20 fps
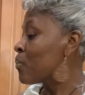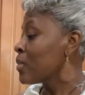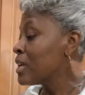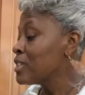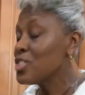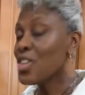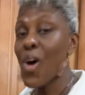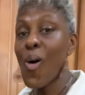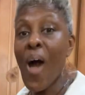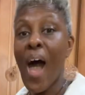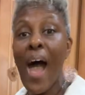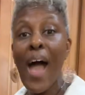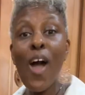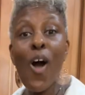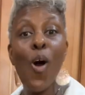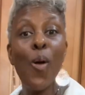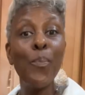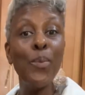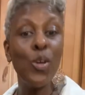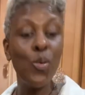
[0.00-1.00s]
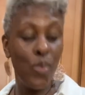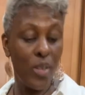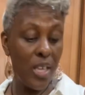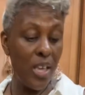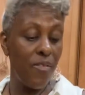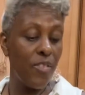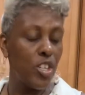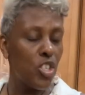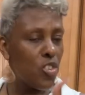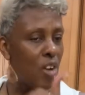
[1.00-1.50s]
So I hope you will
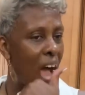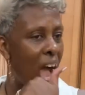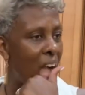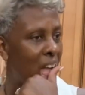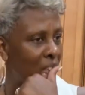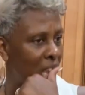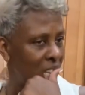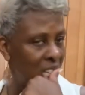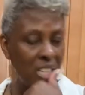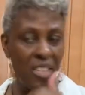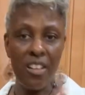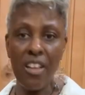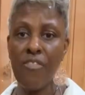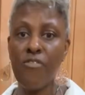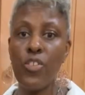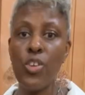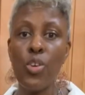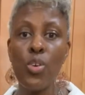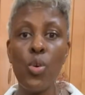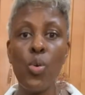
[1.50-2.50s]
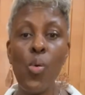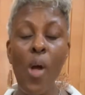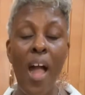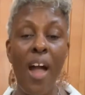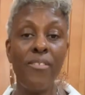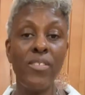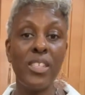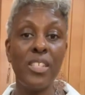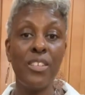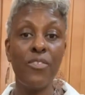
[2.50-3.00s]
give it a try. If you
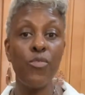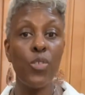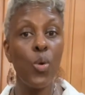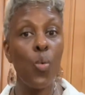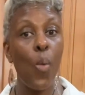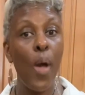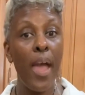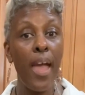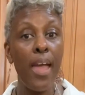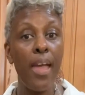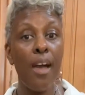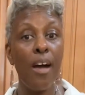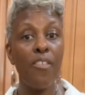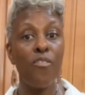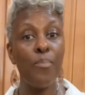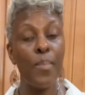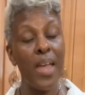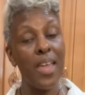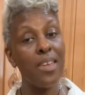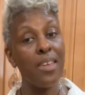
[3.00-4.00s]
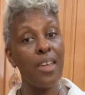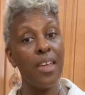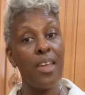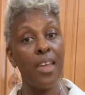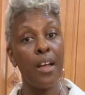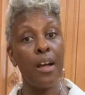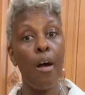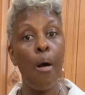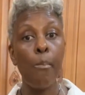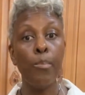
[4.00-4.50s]
have a different way of
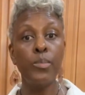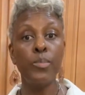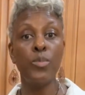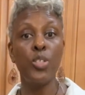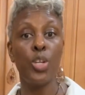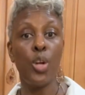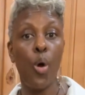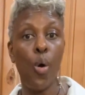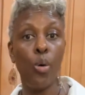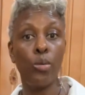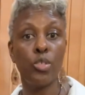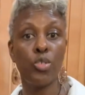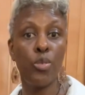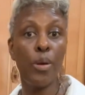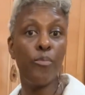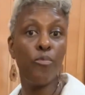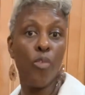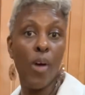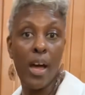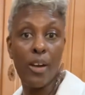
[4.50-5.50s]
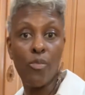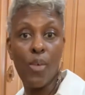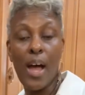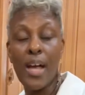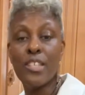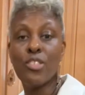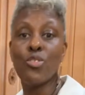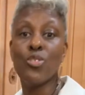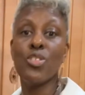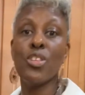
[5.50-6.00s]
making, shrimp fried
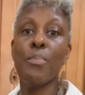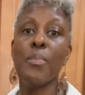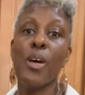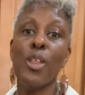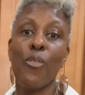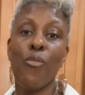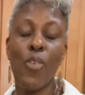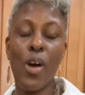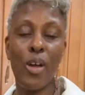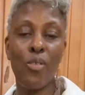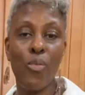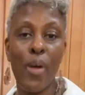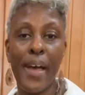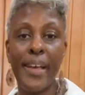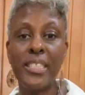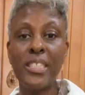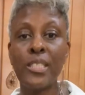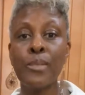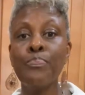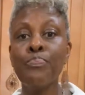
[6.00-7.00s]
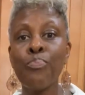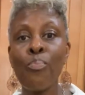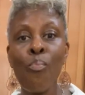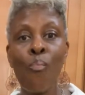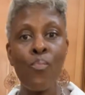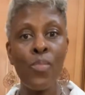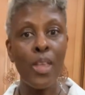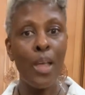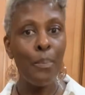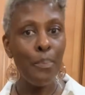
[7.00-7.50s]
rice or some other fried rice,
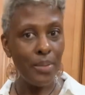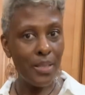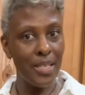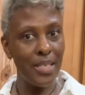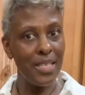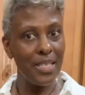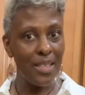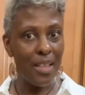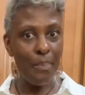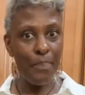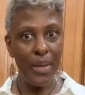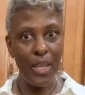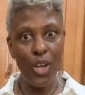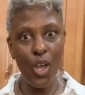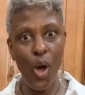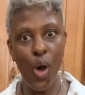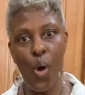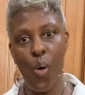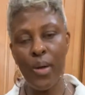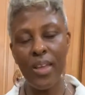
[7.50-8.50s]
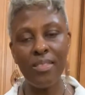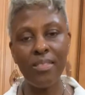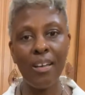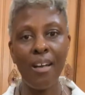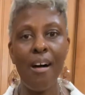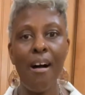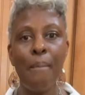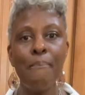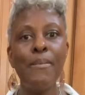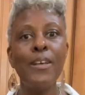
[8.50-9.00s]
please let me know in the
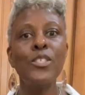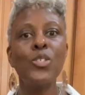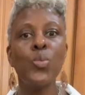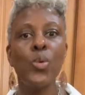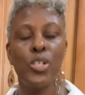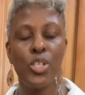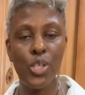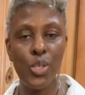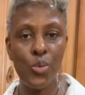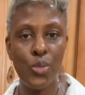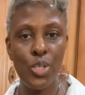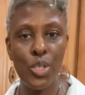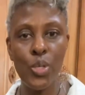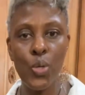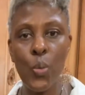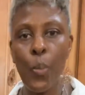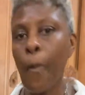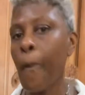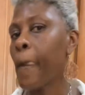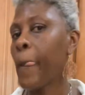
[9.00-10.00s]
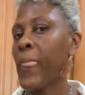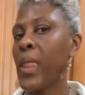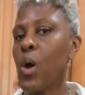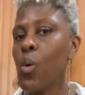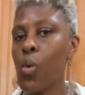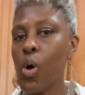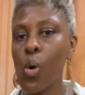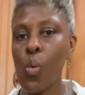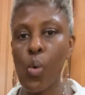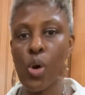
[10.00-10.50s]
comments what you do and
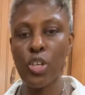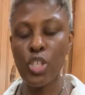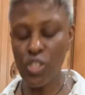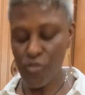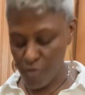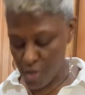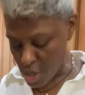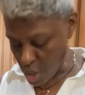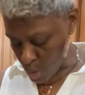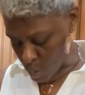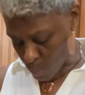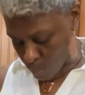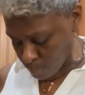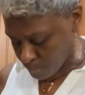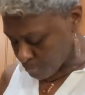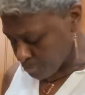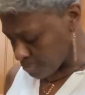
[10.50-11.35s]
what works for you.